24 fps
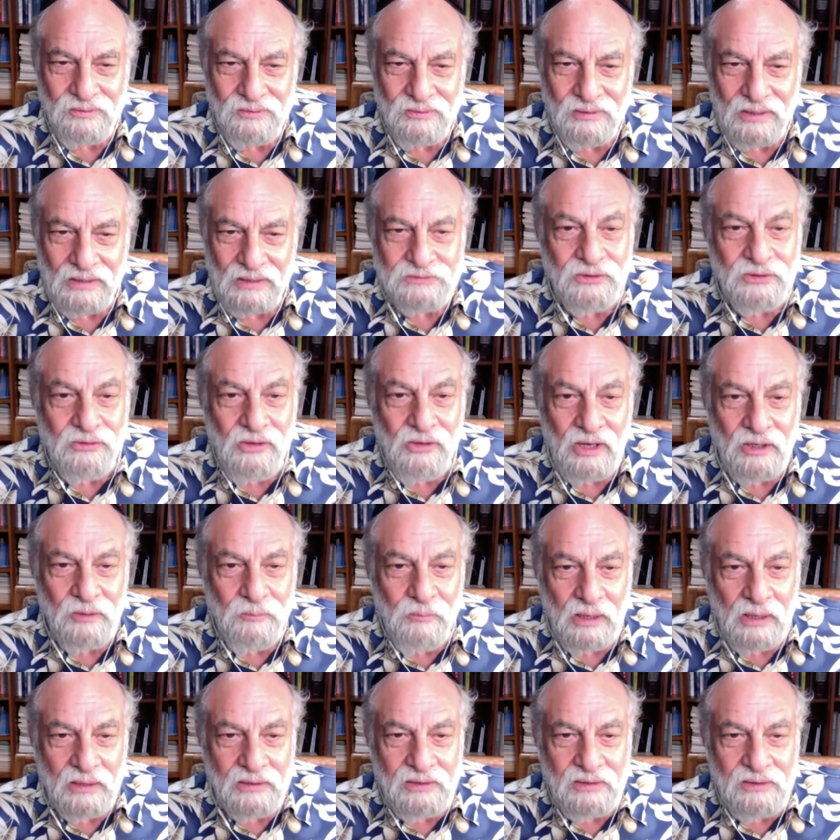That's a lot of
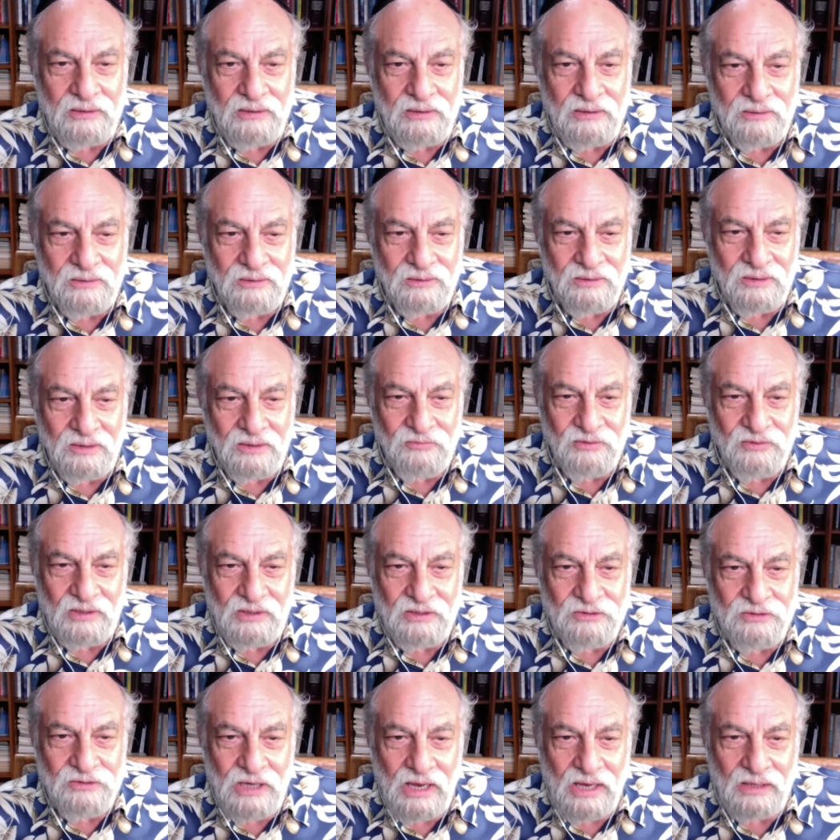money, isn't
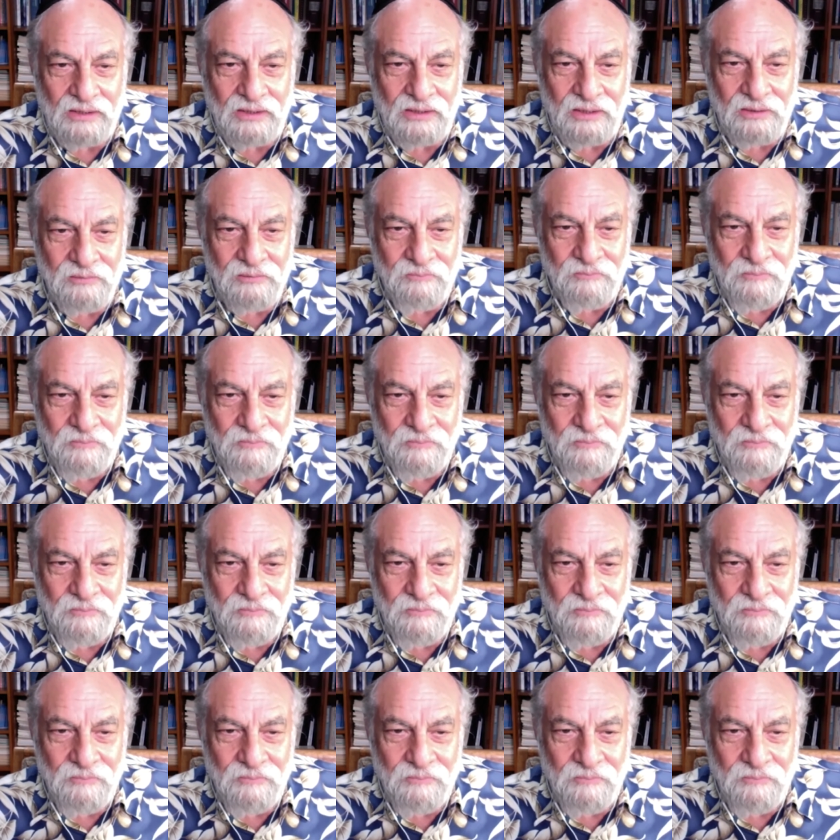it, Jackie?